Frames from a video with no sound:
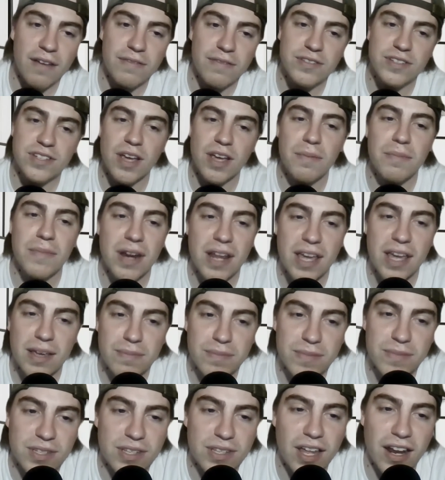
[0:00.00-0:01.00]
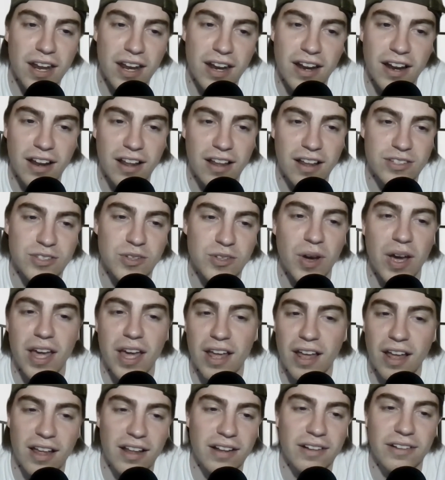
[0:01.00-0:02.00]
some names that, so
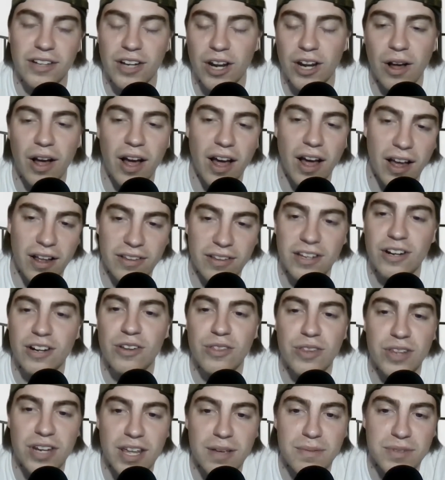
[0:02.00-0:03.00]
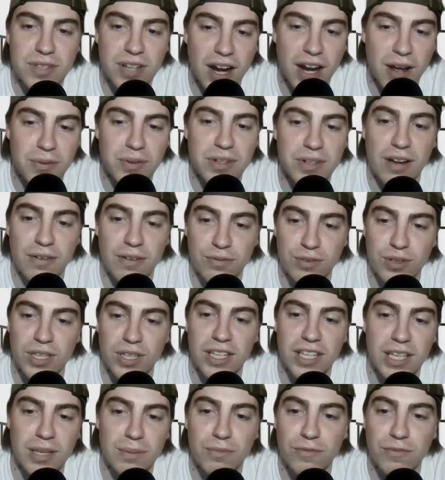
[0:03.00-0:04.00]
here are the names that I would definitely
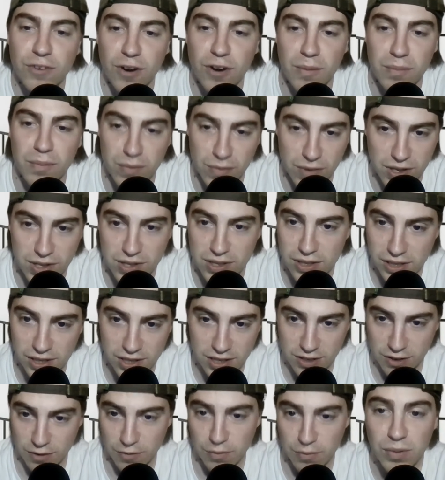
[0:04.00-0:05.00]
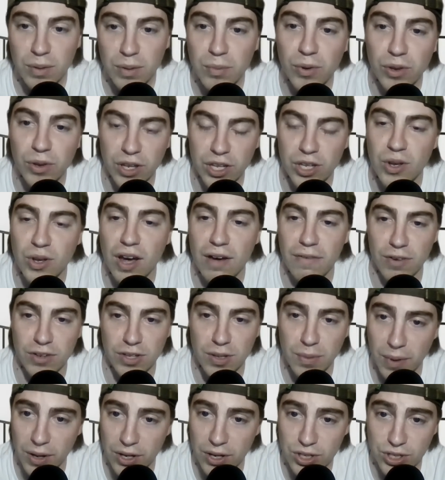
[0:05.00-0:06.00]
keep from this list of people that you have on
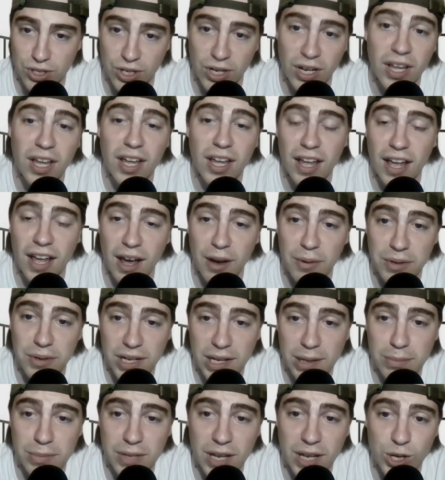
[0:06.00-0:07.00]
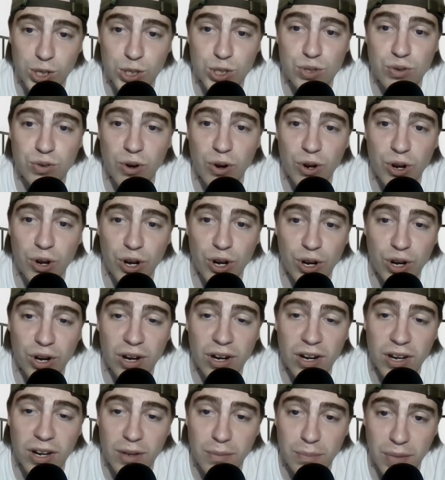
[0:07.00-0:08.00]
the bench. I would keep Dennis
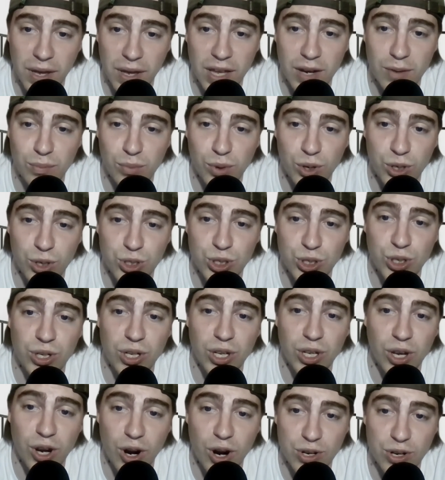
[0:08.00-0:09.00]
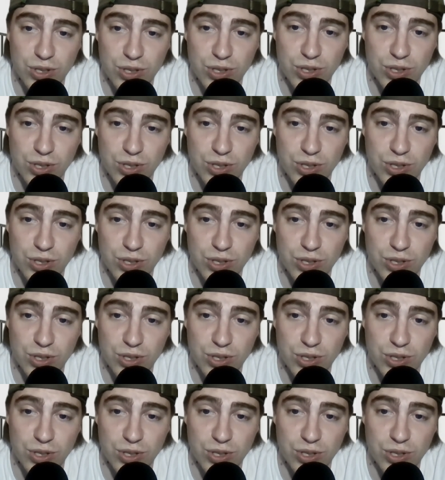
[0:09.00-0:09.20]
Schroeder, Peyton Pritchard, and Carson